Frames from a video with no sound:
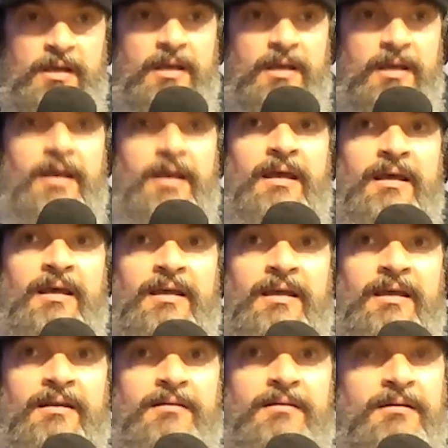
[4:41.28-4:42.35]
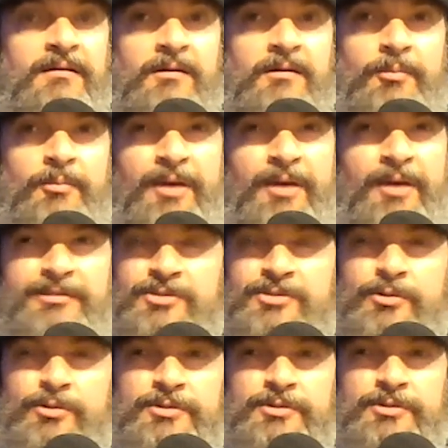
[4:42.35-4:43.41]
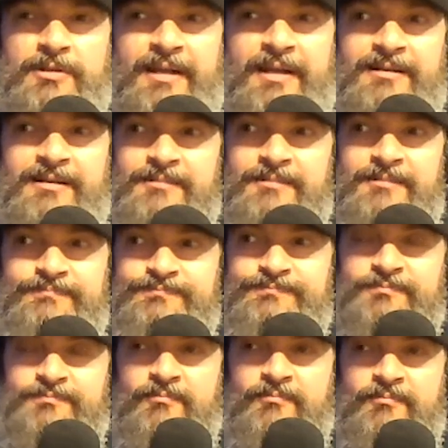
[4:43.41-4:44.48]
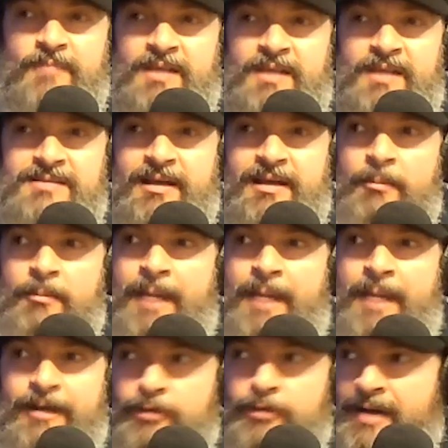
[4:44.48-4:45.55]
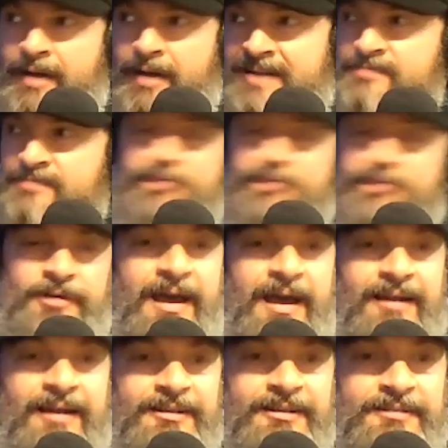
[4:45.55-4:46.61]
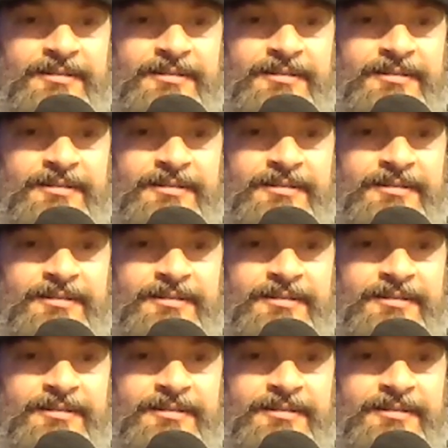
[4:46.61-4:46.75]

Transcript: And uh, private schools are like a, it's like a microcosm of reality.